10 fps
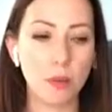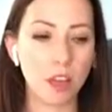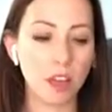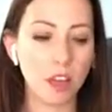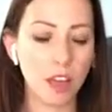
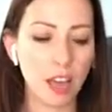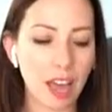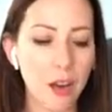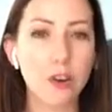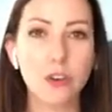But
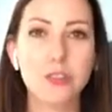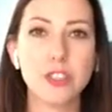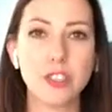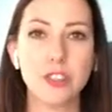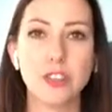how
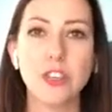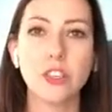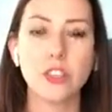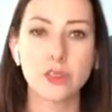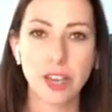often
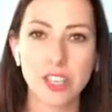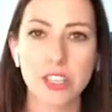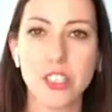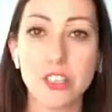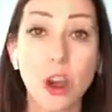do you
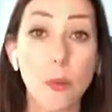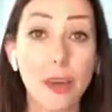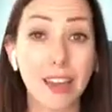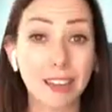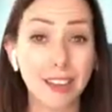actually stop
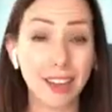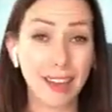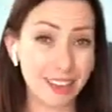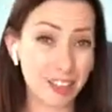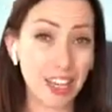and
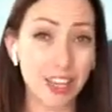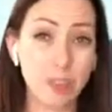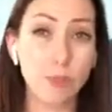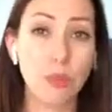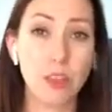check
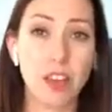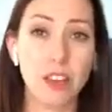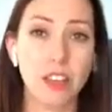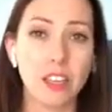in with that?